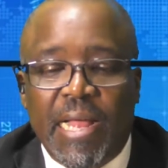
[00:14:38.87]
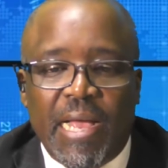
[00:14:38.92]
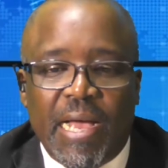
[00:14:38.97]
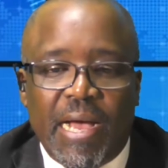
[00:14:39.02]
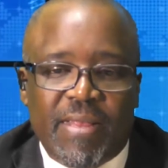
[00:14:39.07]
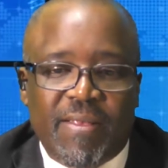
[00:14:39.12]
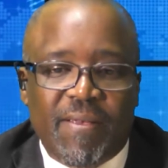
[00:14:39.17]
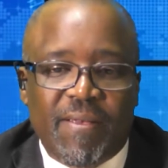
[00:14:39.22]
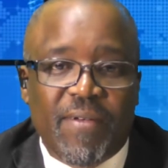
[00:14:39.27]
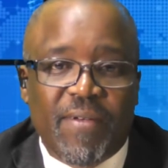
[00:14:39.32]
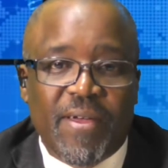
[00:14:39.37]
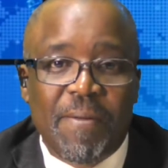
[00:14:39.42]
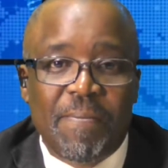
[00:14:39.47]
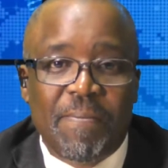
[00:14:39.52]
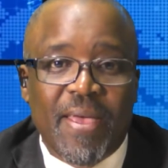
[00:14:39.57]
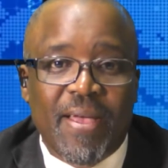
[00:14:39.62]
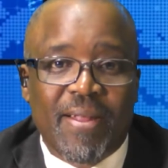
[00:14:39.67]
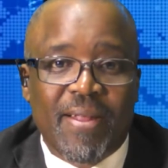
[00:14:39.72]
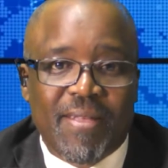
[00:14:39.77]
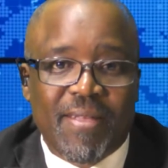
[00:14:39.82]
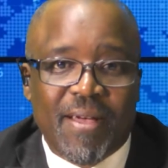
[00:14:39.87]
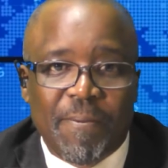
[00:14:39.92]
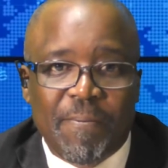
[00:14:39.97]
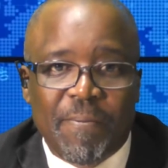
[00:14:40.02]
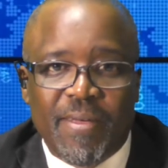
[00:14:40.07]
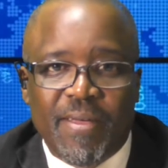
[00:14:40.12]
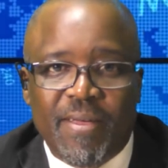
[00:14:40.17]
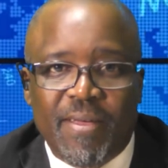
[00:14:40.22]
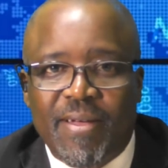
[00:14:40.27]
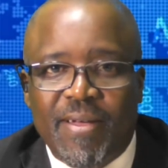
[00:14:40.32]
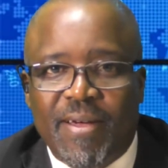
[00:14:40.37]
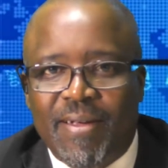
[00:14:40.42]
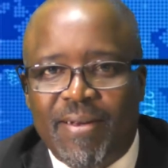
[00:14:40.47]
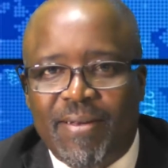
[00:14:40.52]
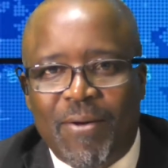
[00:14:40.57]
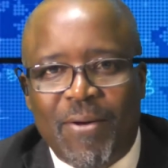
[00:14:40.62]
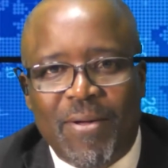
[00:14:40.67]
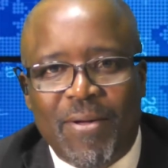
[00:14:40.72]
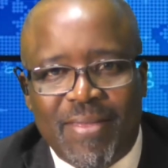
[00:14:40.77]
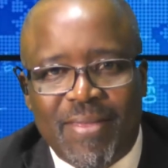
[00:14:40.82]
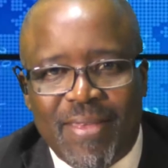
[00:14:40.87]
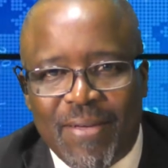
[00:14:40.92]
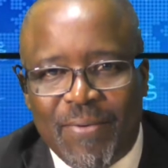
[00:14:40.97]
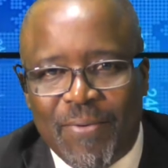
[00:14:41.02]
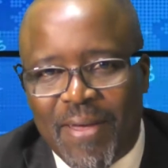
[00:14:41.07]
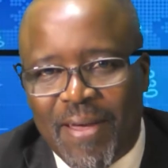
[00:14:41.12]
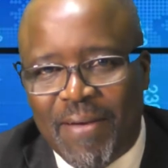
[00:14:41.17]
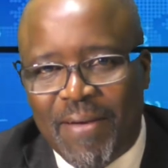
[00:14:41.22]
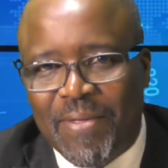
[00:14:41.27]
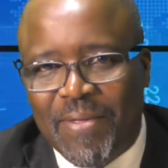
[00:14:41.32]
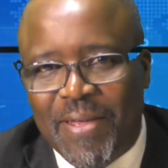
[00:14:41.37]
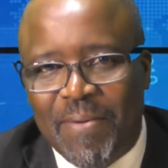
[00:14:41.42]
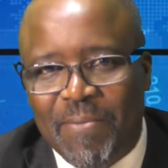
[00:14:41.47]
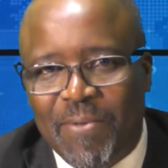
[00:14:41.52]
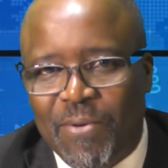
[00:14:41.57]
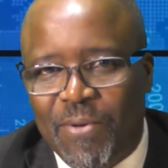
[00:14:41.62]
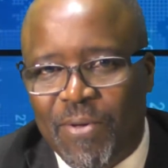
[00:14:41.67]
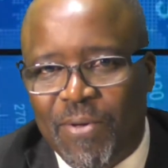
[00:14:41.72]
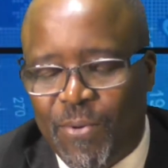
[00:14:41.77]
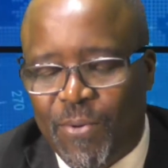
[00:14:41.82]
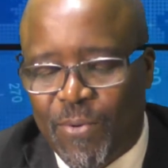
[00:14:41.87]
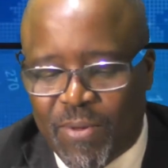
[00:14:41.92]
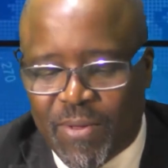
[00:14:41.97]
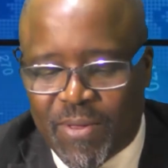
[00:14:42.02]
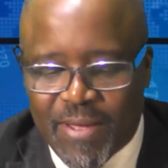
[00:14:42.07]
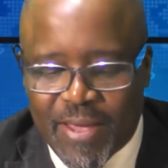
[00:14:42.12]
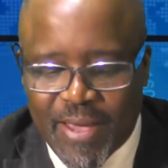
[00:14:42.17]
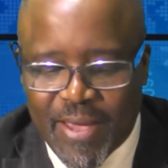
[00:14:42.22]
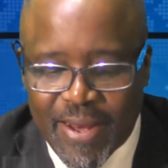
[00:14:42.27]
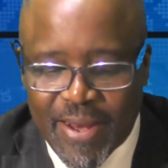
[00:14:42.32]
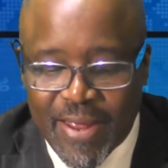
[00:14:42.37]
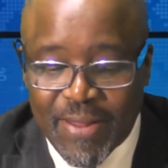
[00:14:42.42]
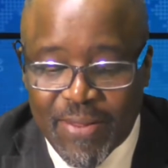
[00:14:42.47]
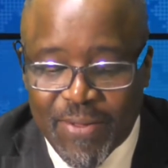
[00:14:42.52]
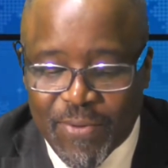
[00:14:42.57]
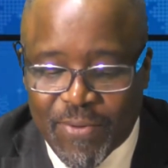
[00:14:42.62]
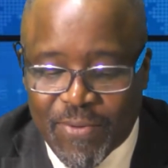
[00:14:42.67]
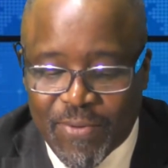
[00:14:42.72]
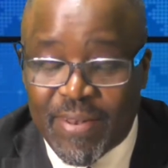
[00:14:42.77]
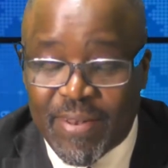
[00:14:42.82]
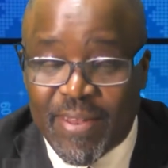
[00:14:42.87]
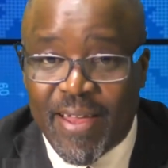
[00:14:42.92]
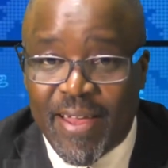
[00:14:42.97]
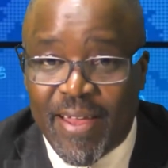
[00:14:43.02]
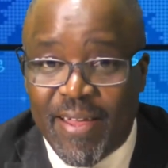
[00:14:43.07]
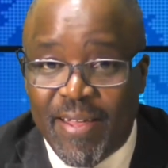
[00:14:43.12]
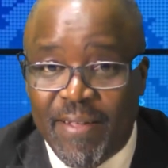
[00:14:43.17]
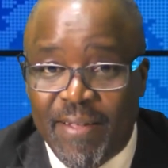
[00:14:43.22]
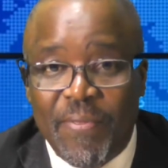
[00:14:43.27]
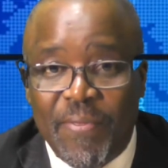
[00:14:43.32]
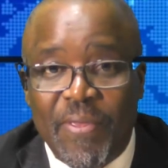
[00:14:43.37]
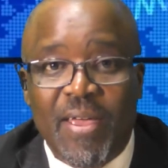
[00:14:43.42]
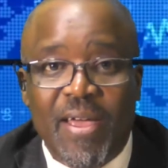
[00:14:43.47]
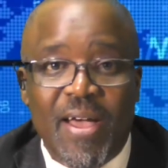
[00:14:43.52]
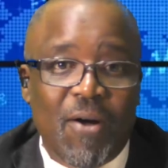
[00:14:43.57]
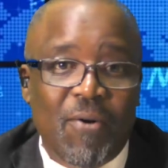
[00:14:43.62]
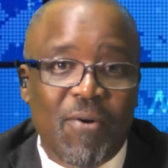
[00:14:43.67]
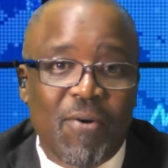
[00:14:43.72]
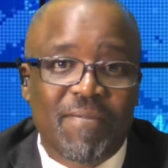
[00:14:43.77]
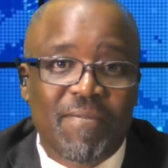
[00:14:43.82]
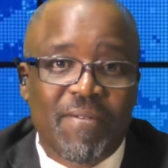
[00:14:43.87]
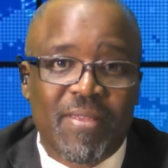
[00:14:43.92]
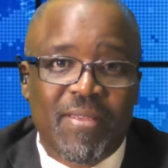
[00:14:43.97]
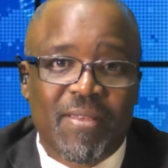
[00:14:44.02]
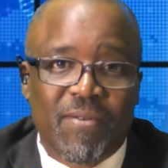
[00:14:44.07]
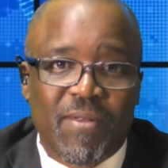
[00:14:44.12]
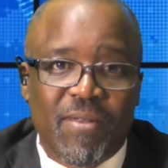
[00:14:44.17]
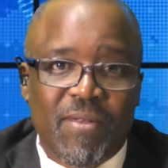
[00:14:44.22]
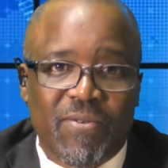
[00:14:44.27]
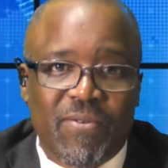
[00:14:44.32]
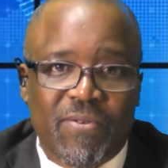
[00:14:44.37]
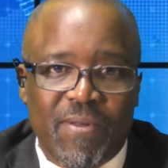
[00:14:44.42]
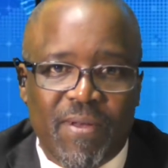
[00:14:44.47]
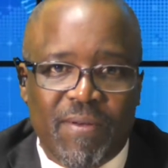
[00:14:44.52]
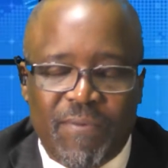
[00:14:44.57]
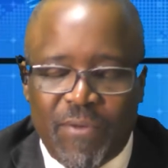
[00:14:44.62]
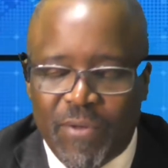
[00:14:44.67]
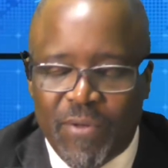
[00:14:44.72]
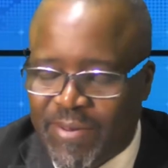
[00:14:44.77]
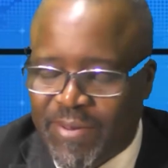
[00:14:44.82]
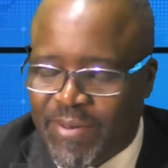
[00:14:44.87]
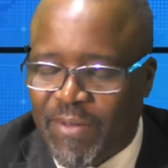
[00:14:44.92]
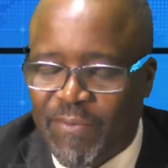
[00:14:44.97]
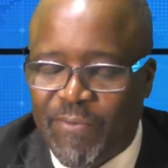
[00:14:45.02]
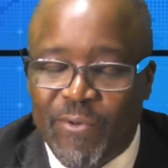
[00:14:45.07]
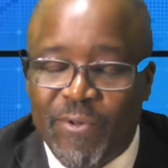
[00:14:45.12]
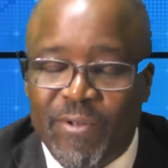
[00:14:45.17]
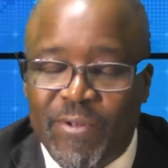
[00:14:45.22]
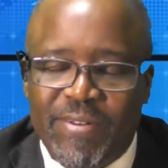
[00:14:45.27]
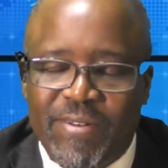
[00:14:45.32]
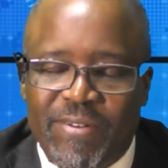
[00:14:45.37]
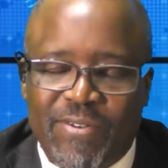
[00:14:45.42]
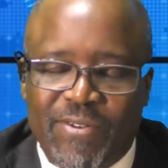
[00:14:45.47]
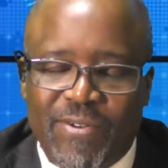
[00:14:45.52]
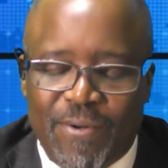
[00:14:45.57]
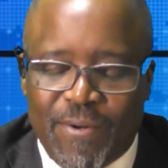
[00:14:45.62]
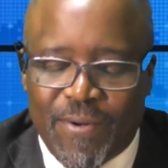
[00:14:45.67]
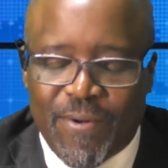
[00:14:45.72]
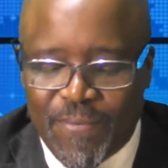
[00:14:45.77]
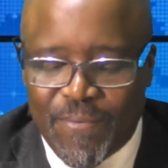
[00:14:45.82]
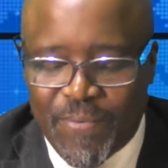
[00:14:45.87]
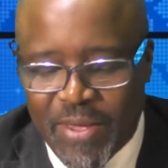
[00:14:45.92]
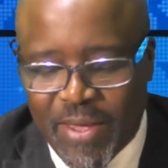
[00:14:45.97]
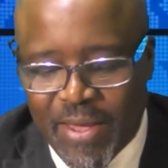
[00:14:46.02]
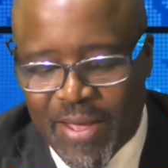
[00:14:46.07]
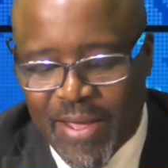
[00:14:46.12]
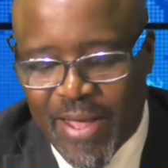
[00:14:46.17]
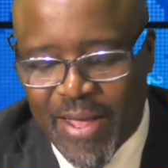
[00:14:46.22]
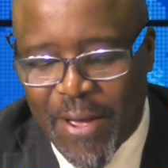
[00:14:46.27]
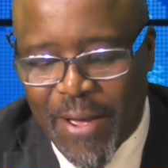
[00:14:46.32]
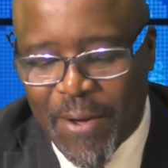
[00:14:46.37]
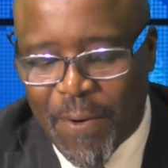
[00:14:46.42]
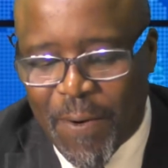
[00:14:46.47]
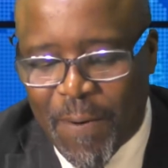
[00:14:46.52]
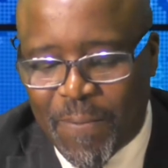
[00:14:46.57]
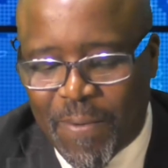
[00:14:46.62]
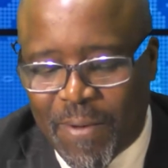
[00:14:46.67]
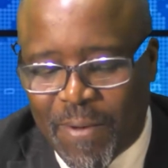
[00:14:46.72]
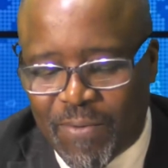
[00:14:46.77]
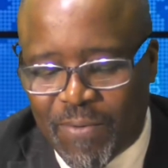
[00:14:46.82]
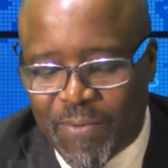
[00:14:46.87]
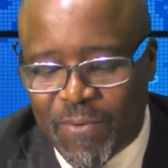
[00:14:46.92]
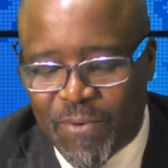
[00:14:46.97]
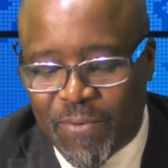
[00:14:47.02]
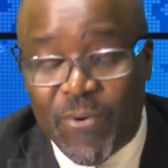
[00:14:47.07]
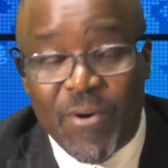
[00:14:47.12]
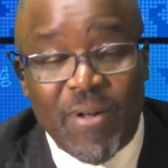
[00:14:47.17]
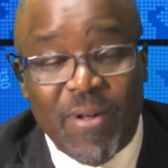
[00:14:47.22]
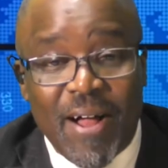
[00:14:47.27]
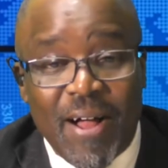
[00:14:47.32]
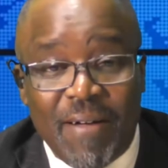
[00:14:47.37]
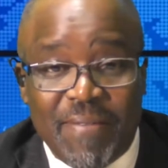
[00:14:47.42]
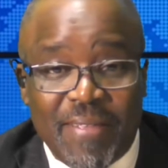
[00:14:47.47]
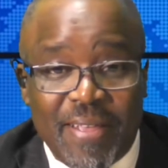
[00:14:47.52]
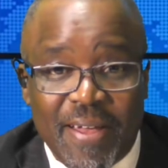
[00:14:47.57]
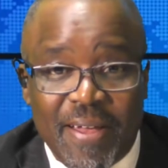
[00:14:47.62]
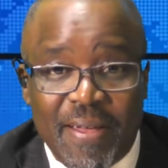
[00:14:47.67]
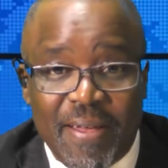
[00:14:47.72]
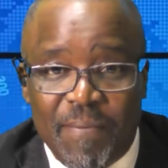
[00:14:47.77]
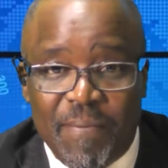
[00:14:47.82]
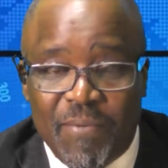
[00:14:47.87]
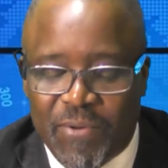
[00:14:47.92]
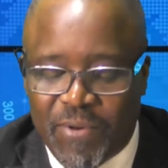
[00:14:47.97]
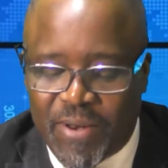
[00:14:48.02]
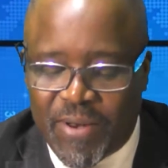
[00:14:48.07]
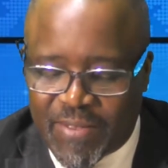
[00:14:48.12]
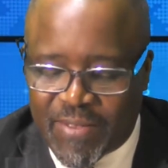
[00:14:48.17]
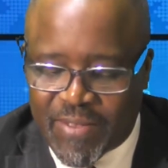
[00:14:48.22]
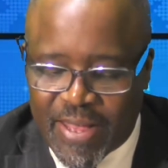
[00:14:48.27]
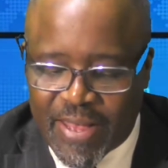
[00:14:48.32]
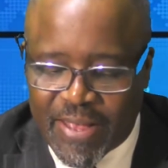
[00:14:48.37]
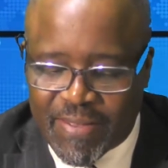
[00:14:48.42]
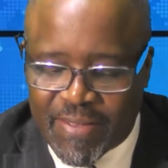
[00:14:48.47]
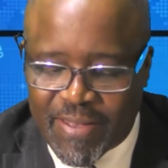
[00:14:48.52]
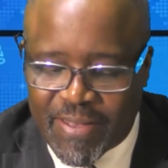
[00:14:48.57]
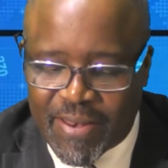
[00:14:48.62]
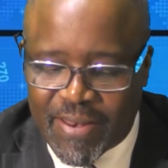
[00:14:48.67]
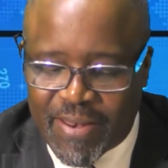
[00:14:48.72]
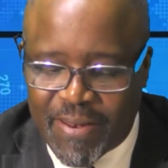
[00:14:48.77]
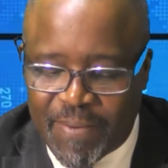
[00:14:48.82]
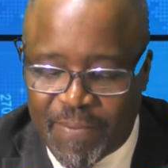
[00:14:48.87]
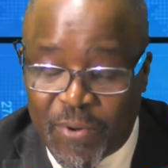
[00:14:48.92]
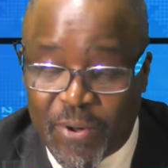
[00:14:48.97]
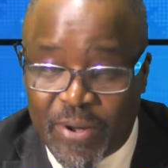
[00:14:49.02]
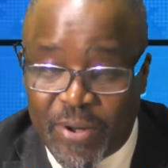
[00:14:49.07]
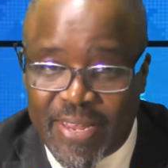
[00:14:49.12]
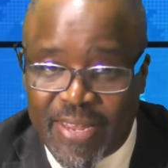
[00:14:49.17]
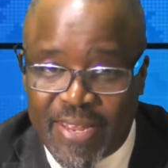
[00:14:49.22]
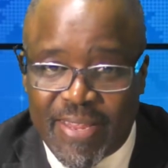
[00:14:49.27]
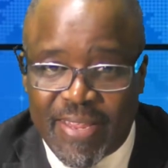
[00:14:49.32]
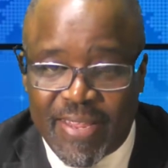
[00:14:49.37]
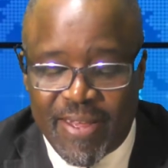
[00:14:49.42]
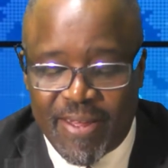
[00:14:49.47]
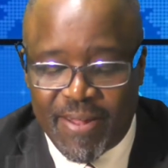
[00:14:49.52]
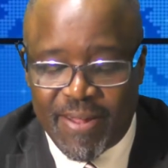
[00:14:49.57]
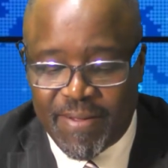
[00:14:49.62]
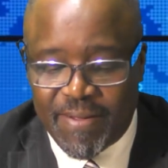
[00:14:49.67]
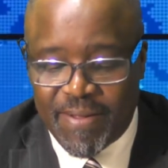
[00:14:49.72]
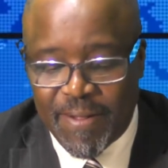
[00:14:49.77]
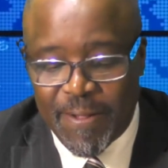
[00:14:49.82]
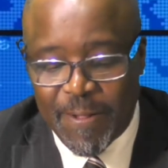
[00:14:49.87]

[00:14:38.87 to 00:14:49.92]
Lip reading: That's a very big topic. I don't think we have time to get into today. However, in the future show, I hope we will have time to discuss it in more detail.